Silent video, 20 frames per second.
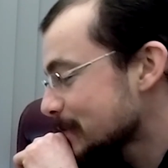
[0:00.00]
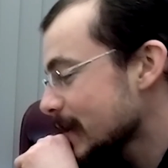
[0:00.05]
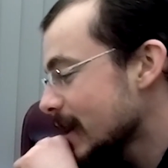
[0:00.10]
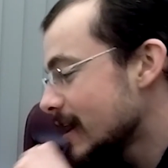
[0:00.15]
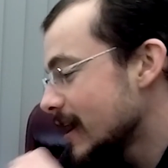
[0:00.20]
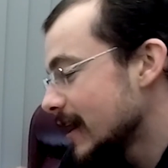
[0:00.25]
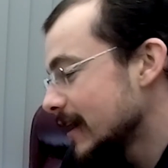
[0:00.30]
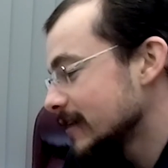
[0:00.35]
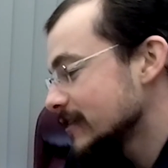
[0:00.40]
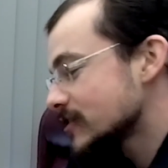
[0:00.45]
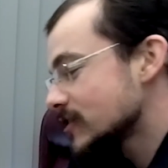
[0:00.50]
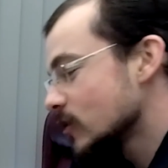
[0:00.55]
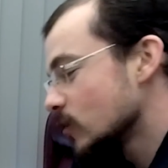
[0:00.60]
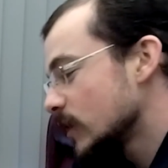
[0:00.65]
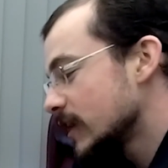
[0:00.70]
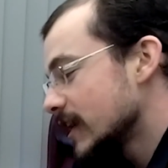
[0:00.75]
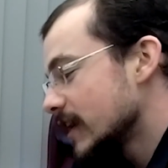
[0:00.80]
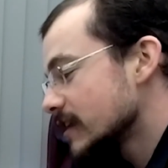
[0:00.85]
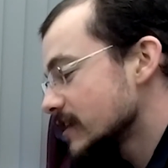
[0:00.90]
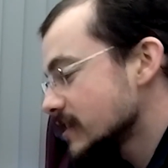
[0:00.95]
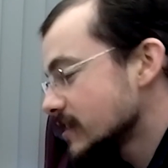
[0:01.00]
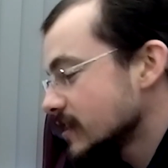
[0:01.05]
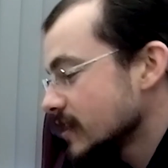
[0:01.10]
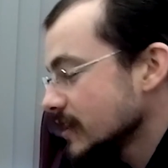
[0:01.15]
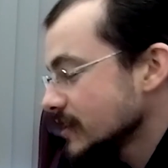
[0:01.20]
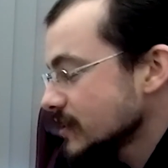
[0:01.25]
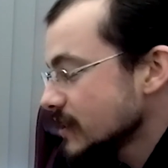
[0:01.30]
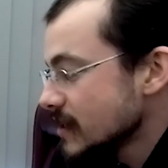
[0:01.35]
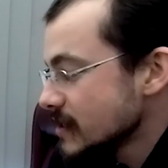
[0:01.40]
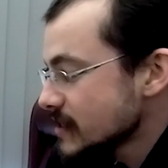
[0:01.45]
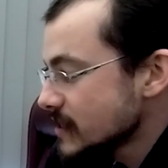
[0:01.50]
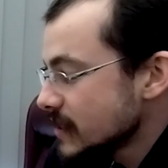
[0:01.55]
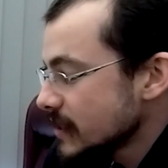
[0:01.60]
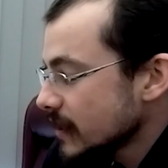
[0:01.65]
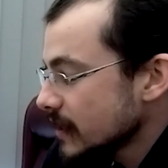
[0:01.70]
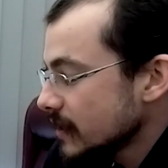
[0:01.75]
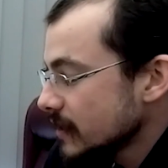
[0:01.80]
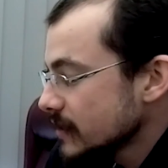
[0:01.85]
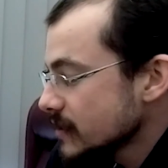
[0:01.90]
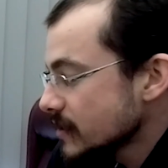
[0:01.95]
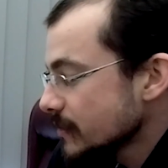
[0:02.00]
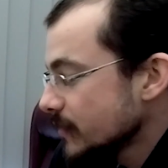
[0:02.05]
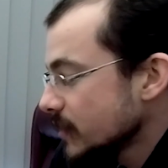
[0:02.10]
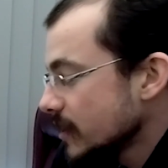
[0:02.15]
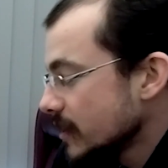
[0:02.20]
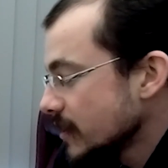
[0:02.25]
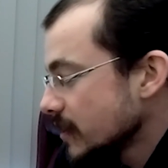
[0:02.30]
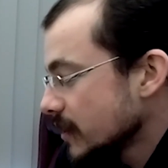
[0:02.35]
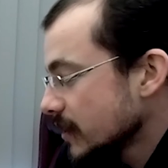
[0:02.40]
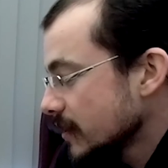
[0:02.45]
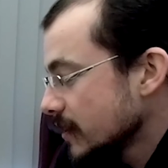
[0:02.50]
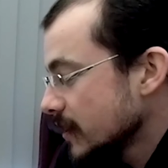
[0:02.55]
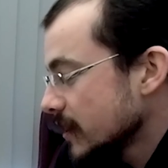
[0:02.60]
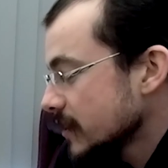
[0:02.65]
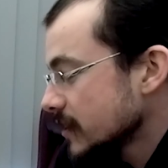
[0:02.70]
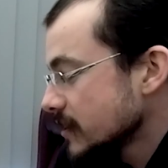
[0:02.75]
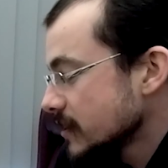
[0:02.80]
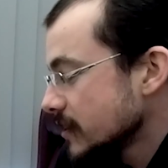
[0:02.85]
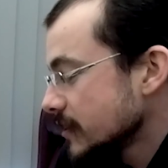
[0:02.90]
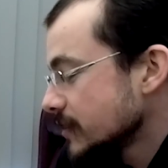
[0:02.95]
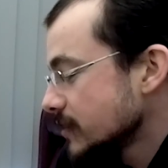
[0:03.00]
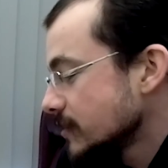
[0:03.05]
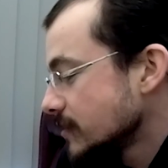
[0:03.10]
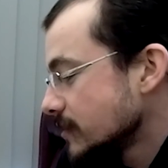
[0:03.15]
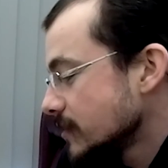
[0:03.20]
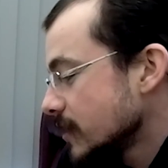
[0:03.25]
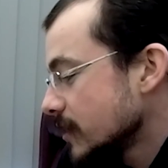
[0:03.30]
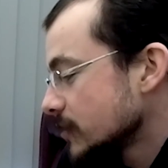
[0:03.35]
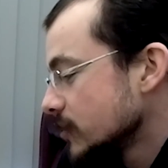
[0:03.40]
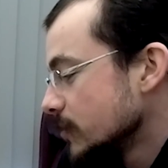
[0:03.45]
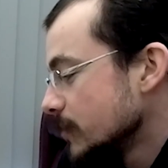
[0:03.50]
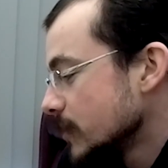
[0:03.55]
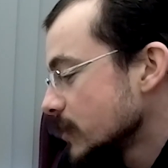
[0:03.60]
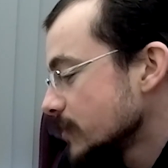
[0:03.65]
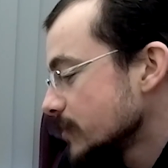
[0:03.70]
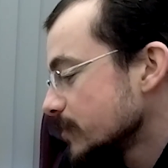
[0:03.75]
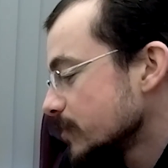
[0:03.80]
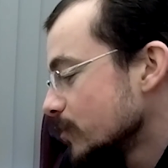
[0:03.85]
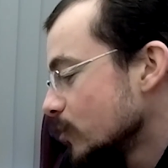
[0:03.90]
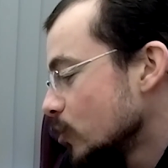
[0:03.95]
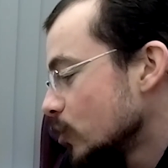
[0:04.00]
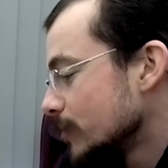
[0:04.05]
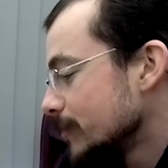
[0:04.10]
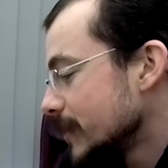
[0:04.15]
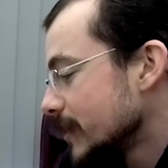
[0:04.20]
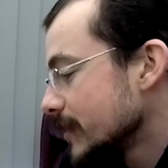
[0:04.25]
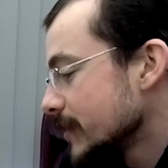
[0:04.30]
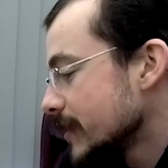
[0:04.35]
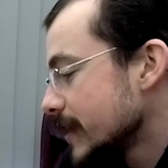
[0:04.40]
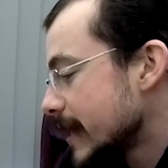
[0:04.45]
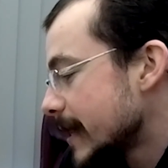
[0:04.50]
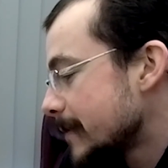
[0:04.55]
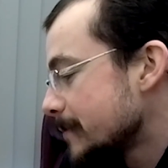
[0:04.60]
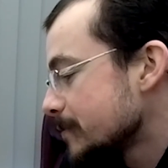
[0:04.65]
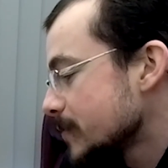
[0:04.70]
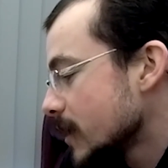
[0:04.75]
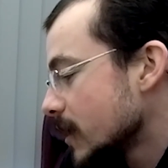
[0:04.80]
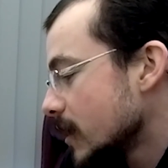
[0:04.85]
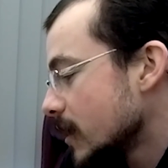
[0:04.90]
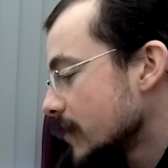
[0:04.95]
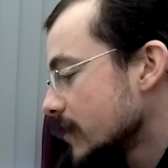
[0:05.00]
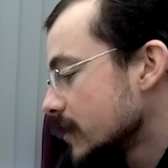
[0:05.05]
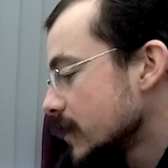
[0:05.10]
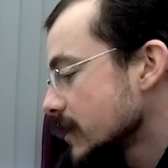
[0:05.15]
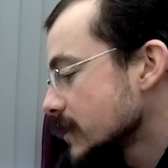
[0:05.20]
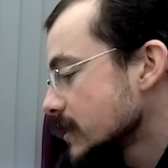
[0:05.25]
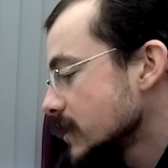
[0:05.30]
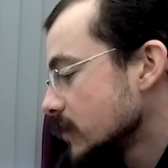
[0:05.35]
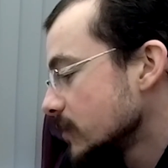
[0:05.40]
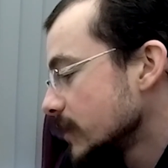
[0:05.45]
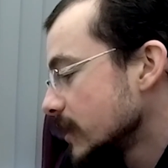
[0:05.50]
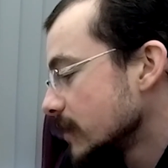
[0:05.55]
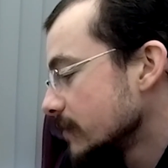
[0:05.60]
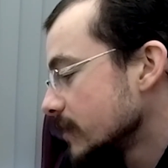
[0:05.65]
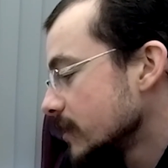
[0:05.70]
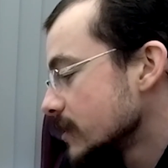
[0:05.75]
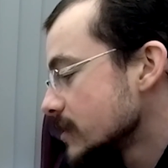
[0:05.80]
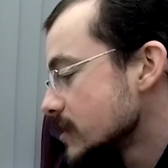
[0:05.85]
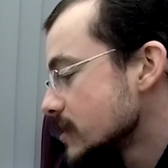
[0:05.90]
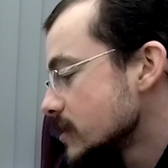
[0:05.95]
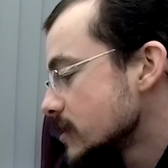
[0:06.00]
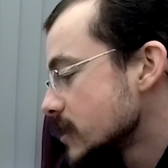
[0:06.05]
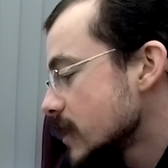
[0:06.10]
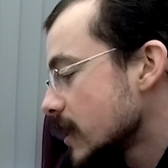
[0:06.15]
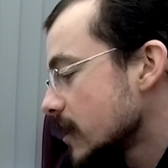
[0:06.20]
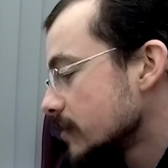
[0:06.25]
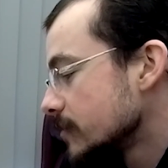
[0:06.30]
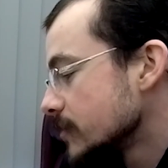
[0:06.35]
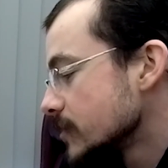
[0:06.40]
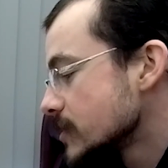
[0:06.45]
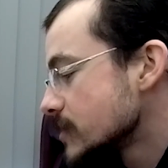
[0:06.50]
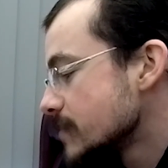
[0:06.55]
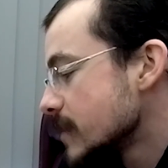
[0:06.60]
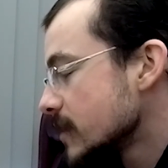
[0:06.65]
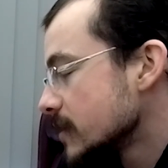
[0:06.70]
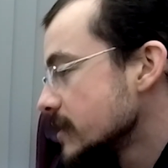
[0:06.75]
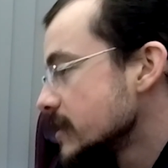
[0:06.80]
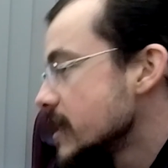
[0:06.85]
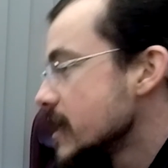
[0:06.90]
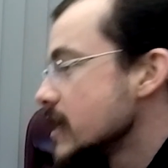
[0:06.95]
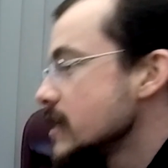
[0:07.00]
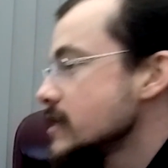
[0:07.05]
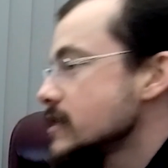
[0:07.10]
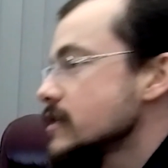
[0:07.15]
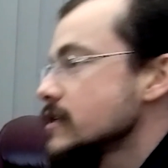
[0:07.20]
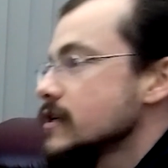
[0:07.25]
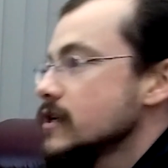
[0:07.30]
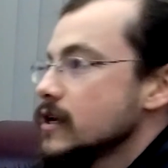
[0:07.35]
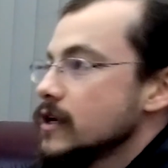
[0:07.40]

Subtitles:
So, all right, so we kind of touched on stickiness. I'm not going to talk too much more about that. The next thing we have here is desirable smell and taste.